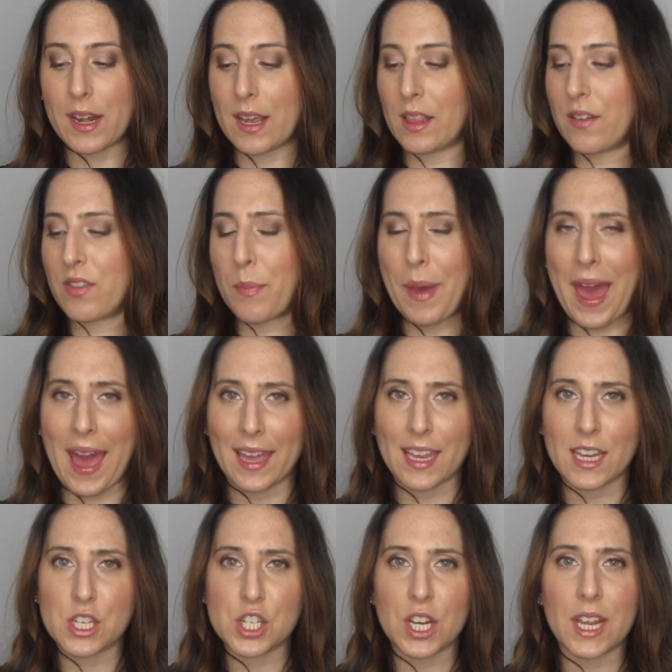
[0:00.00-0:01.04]
I love the
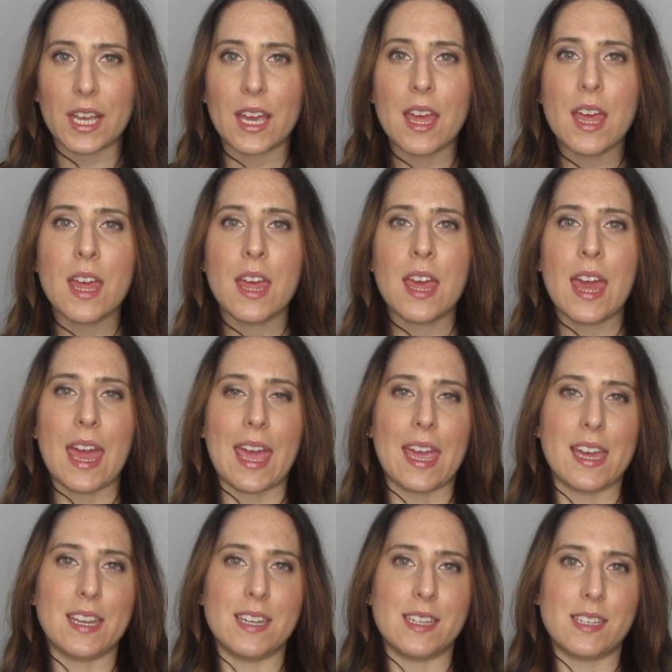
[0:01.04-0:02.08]
packaging,
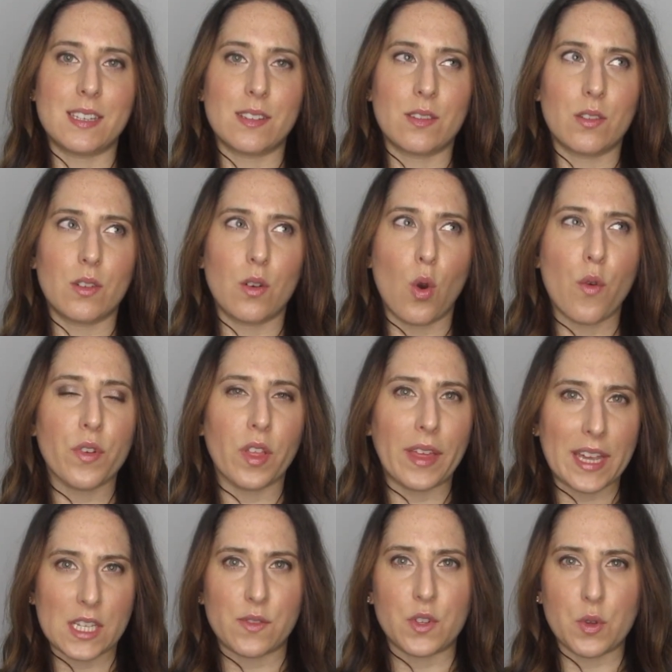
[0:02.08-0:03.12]
and over the
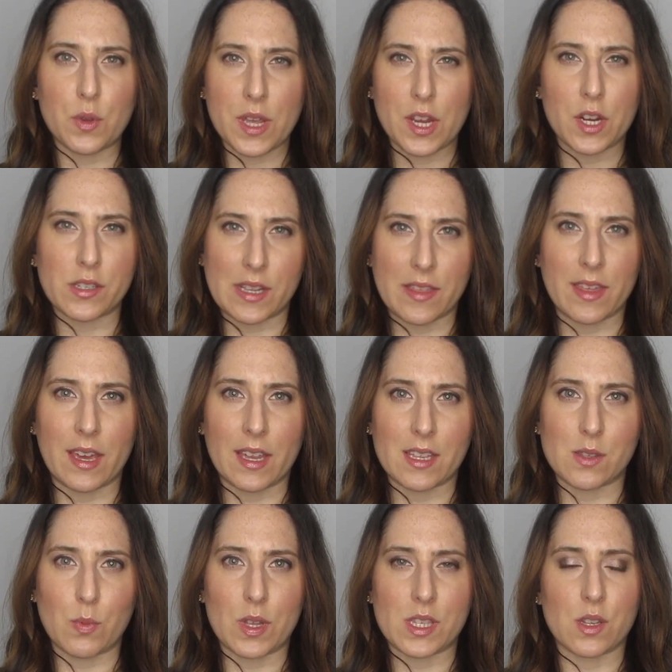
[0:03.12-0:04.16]
last few years I think
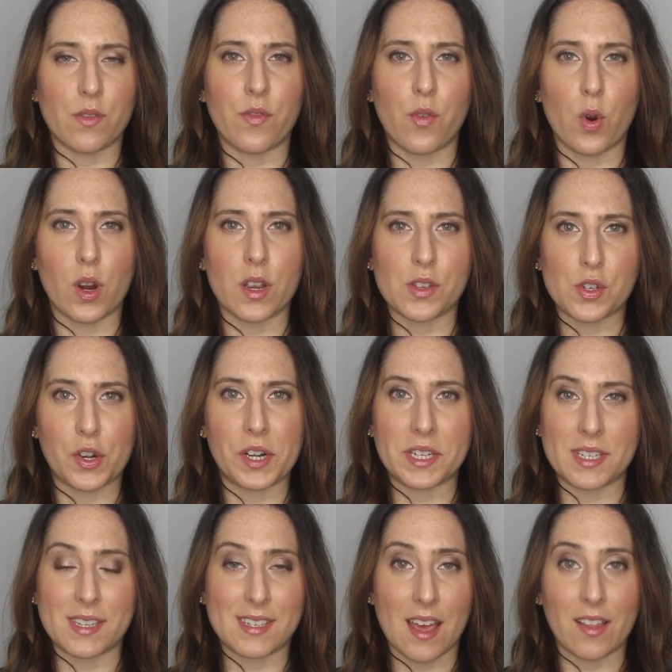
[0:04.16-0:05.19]
is when Sephora started
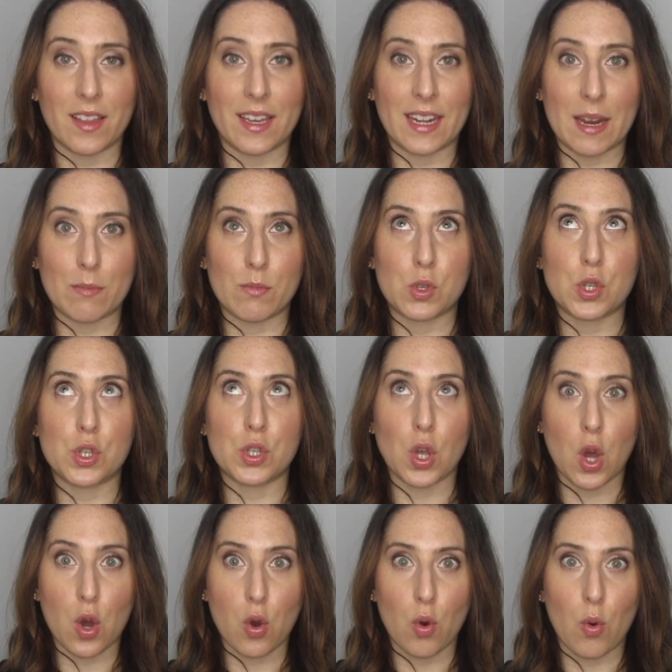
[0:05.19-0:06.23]
to sell it, and I'm
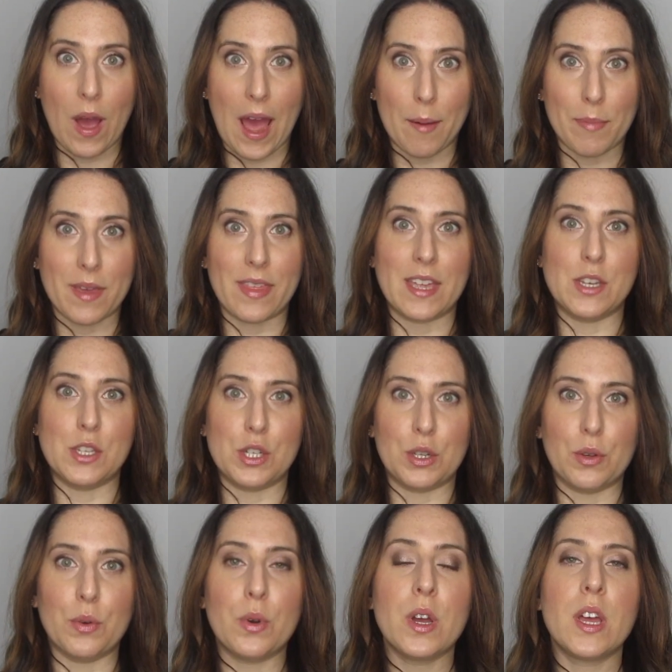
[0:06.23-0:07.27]
so happy they
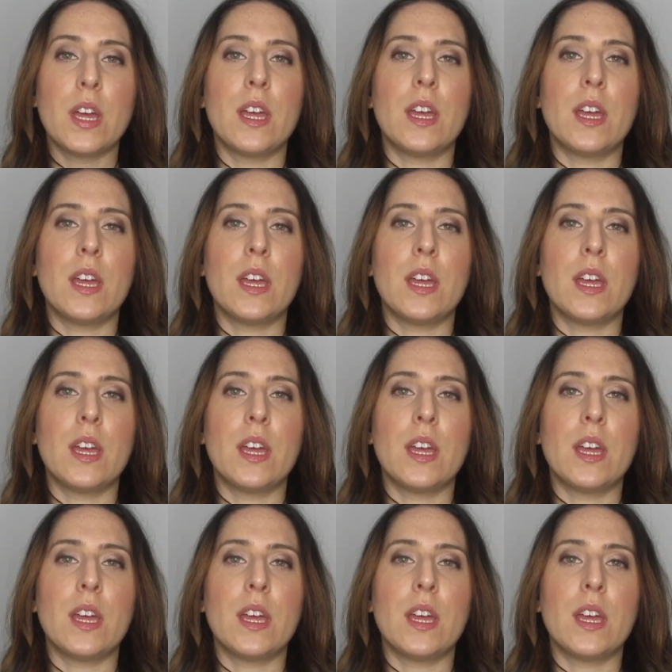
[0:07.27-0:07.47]
do.